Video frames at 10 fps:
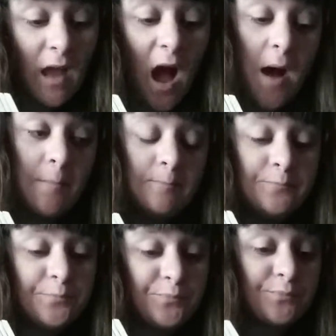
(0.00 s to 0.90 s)

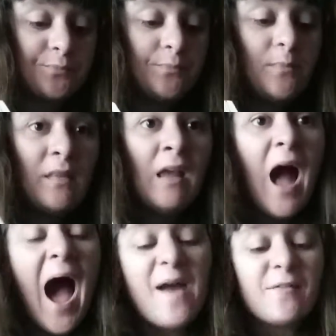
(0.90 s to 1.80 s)

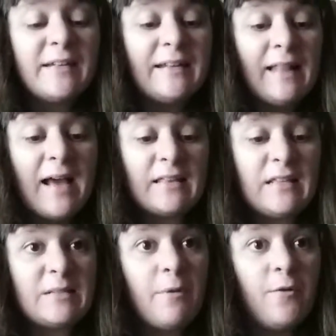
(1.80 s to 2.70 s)
I really like
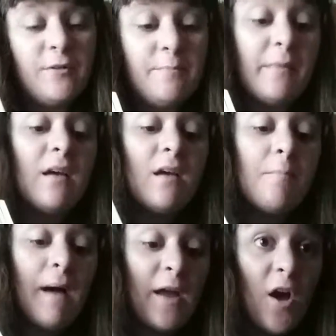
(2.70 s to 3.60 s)
this poem
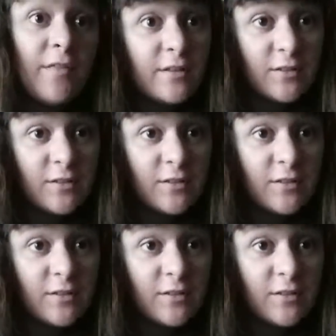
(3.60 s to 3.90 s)
by her, The